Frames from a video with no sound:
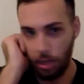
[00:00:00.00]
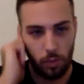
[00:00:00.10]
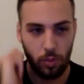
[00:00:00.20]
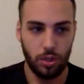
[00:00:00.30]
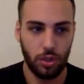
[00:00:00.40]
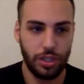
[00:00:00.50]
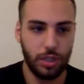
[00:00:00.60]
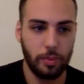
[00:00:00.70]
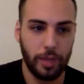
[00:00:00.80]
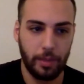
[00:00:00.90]
was not
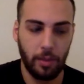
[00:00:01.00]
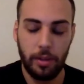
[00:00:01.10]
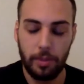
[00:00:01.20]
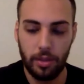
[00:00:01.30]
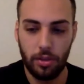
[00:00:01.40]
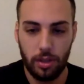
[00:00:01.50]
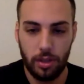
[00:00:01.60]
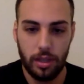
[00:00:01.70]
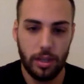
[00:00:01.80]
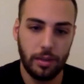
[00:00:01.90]
just to make money, but
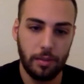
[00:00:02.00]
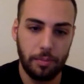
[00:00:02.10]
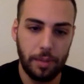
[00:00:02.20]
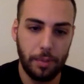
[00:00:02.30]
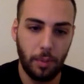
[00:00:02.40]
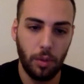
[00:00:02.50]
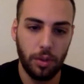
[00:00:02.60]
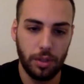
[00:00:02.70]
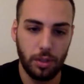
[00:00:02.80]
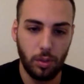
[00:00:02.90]
uh, people
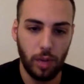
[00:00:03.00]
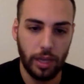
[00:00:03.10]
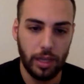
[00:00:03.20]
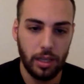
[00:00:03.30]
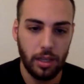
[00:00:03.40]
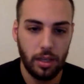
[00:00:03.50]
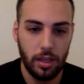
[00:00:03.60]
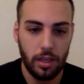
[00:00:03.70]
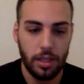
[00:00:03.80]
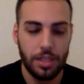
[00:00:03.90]
wanted to like
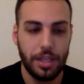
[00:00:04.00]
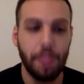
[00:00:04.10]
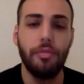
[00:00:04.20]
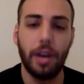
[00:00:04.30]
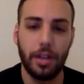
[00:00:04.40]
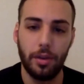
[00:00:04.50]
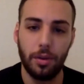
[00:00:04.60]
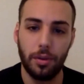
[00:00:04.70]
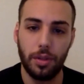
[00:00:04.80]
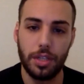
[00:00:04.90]
say "fuck you"
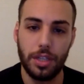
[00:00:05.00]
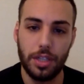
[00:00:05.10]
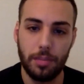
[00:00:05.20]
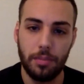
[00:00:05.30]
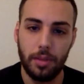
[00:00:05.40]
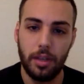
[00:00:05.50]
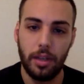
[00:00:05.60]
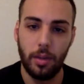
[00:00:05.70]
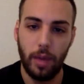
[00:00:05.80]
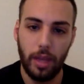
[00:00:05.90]
to the system
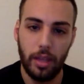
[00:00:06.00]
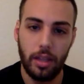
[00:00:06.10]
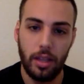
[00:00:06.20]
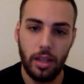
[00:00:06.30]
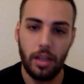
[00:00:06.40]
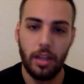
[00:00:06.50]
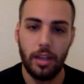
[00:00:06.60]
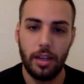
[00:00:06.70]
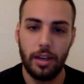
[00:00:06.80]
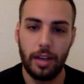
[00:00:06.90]
in a way,
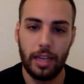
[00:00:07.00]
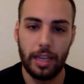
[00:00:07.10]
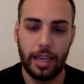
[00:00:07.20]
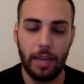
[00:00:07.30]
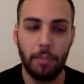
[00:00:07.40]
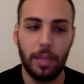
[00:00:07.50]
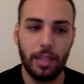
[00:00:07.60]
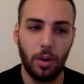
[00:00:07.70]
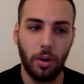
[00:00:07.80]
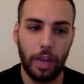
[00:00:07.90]
uh, and they kind of
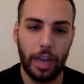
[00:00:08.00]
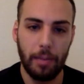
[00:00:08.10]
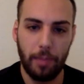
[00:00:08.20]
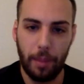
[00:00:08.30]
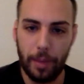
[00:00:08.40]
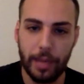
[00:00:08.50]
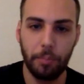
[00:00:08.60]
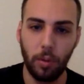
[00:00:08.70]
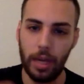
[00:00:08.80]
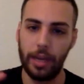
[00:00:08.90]
played their own game by
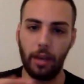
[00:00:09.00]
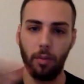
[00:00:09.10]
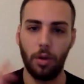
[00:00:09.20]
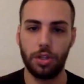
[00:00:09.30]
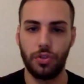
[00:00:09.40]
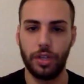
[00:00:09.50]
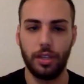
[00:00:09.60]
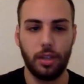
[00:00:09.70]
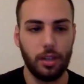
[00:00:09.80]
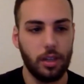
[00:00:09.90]
manipulating Wall Street.
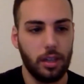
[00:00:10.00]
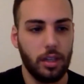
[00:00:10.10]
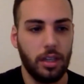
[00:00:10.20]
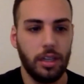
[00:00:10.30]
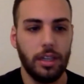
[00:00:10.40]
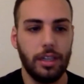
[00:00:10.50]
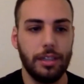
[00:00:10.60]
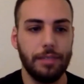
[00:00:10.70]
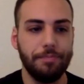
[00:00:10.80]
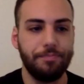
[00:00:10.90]

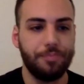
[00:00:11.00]
Um,